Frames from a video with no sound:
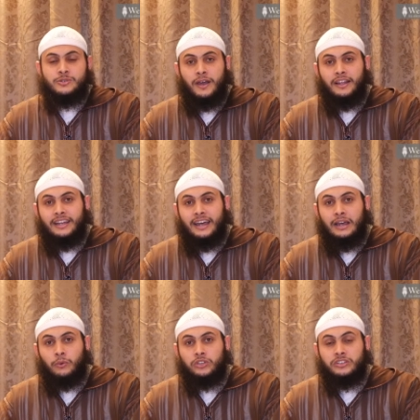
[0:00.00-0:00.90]
subhanahu wa
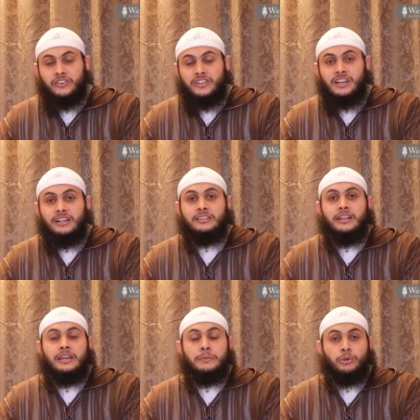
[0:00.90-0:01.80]
ta'ala, what in
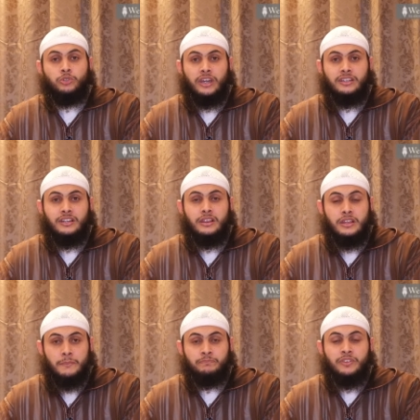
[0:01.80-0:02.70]
result, He protected
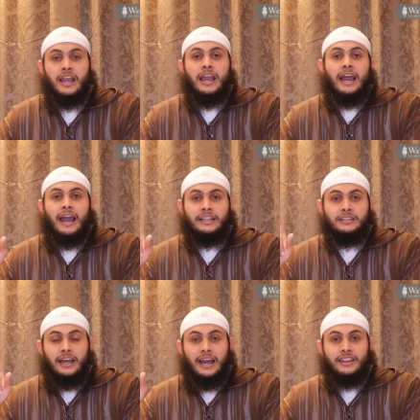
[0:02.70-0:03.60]
them
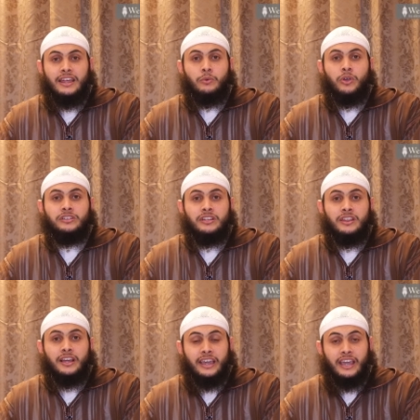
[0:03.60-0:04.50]
and they went
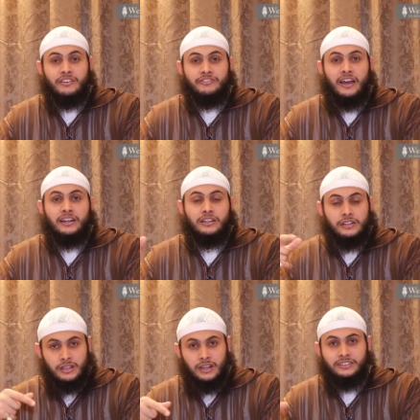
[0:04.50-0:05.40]
in the cave and
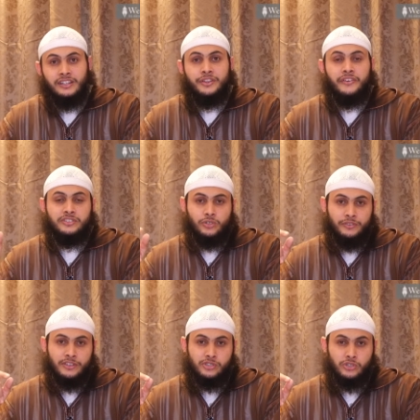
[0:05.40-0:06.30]
the, until the rest
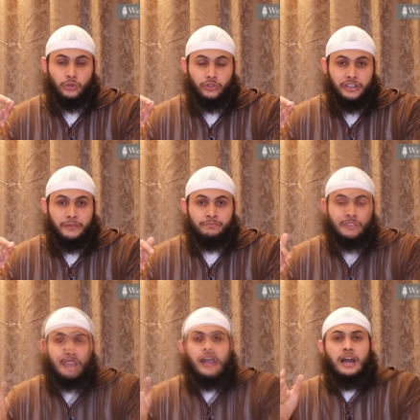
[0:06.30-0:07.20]
of the story.
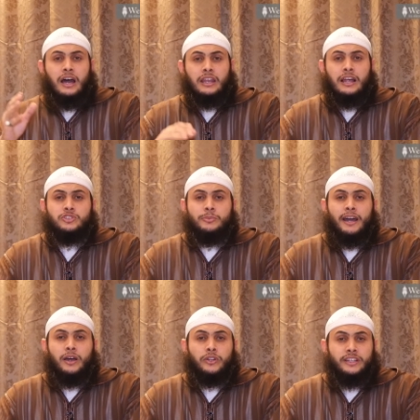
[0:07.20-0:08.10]
Allah
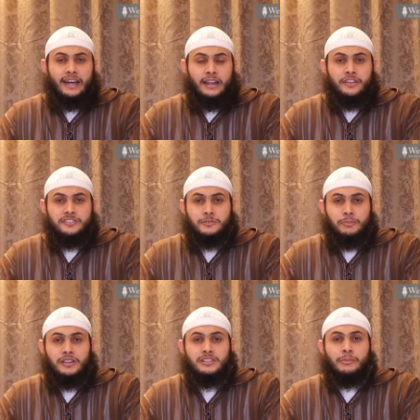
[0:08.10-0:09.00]
subhanahu wa ta'ala then
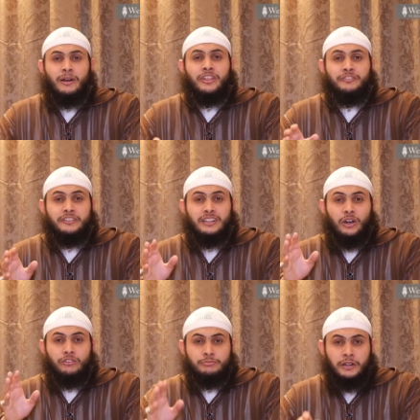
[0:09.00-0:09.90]
speaks about the fitna
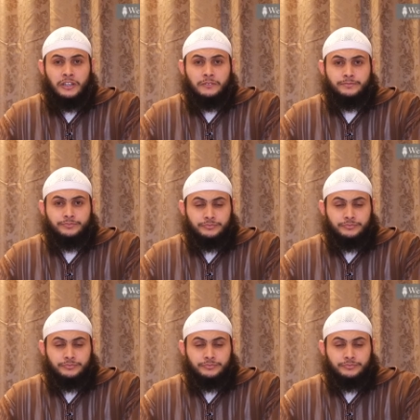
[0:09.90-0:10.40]
of money